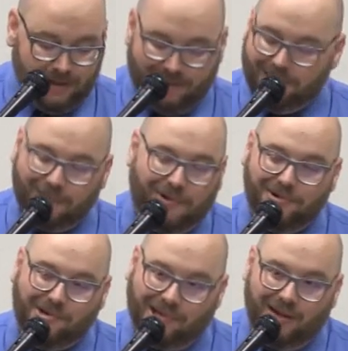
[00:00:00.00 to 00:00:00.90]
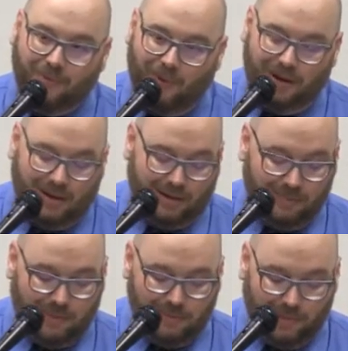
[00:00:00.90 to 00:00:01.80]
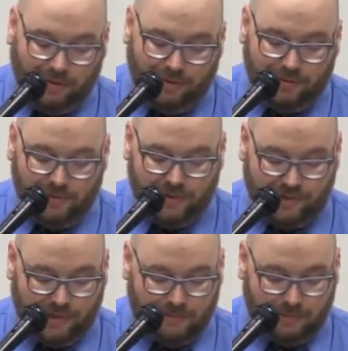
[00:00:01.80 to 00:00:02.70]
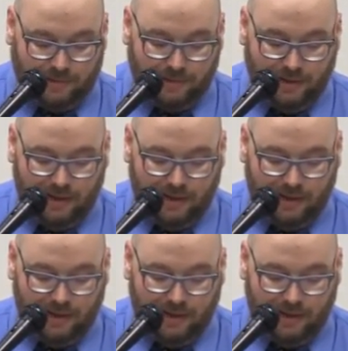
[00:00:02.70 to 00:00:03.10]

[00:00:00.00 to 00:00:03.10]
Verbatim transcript: I'll never understand why my mother, for example,